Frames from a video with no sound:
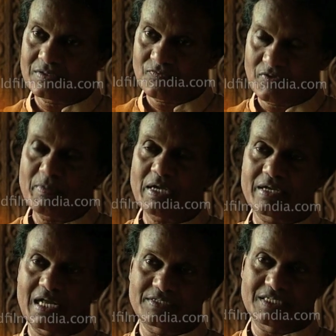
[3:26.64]
female
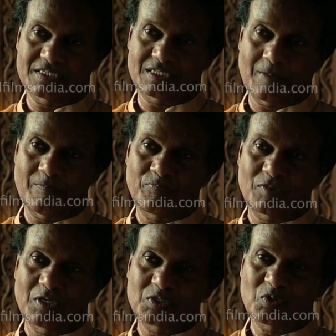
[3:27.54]
dancers.
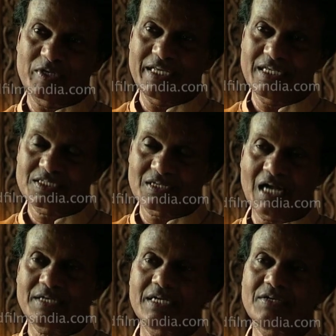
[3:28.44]
So he
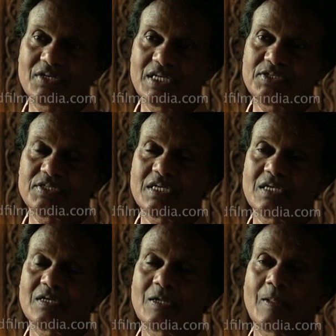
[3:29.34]
started teaching